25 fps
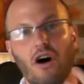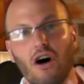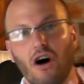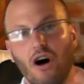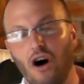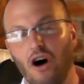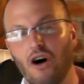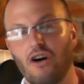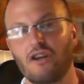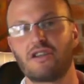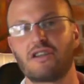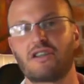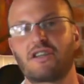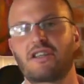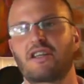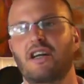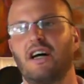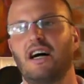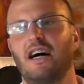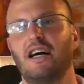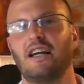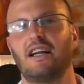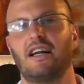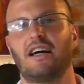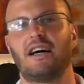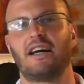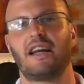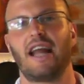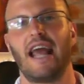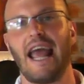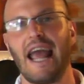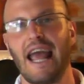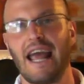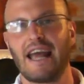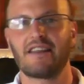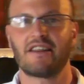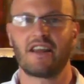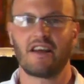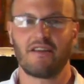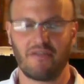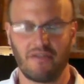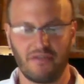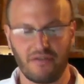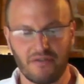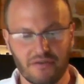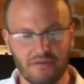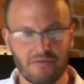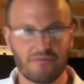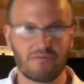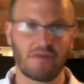on Skyline, and they've
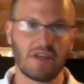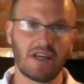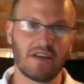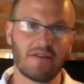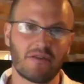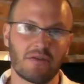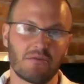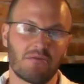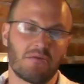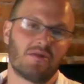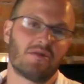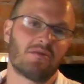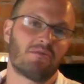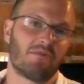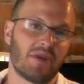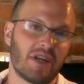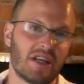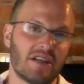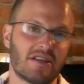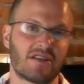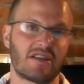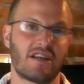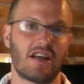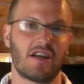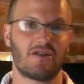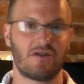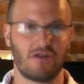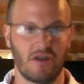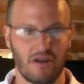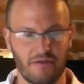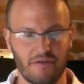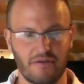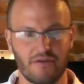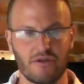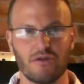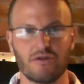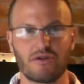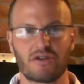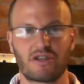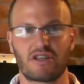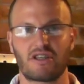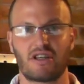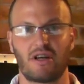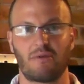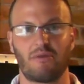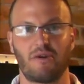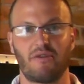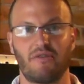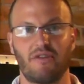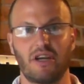even been said to have used
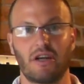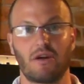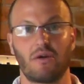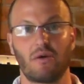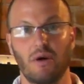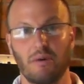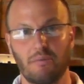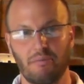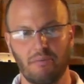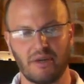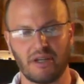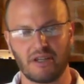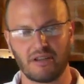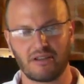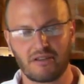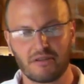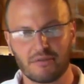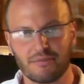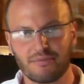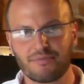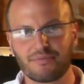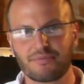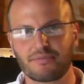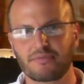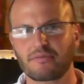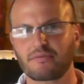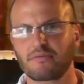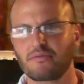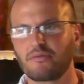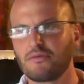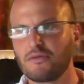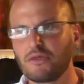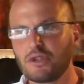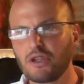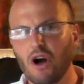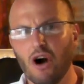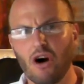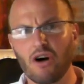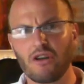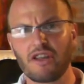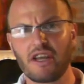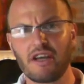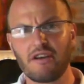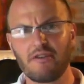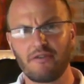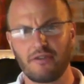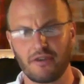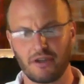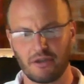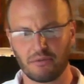some of the equipment on their
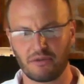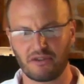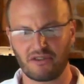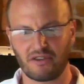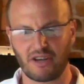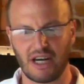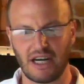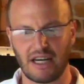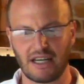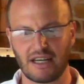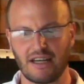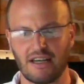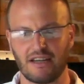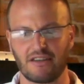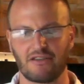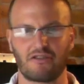film Skyline.